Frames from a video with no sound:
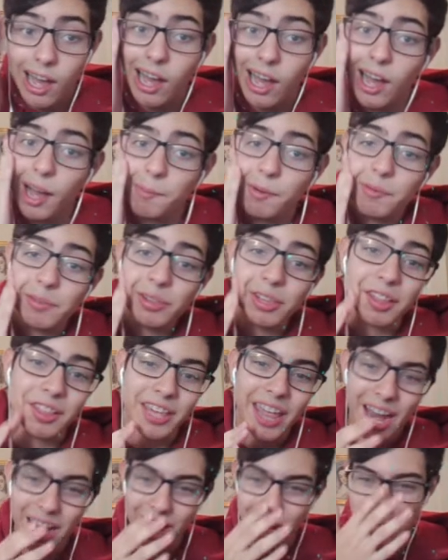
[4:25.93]
I'm really
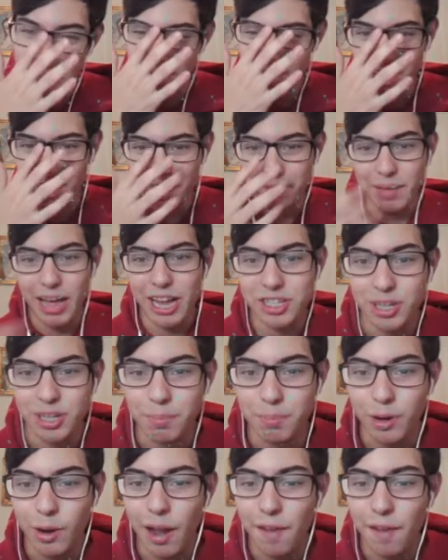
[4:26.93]
scared about this matchup, bro.